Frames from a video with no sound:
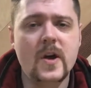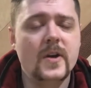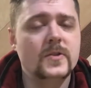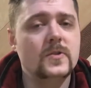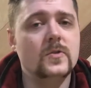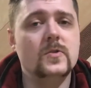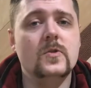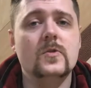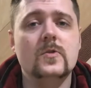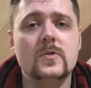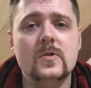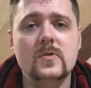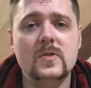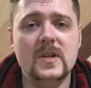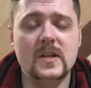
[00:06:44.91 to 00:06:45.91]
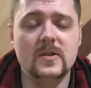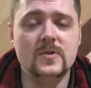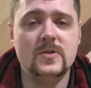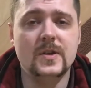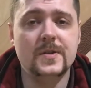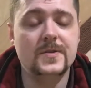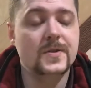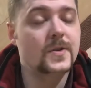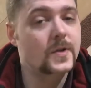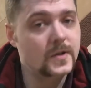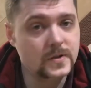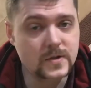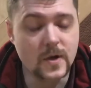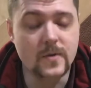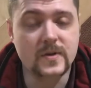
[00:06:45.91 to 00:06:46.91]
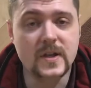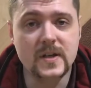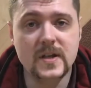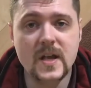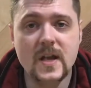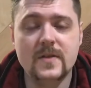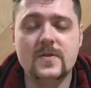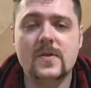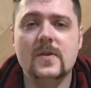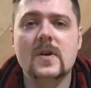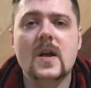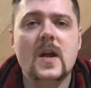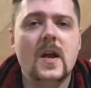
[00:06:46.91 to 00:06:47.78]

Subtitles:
So do your due diligence, don't get cancer,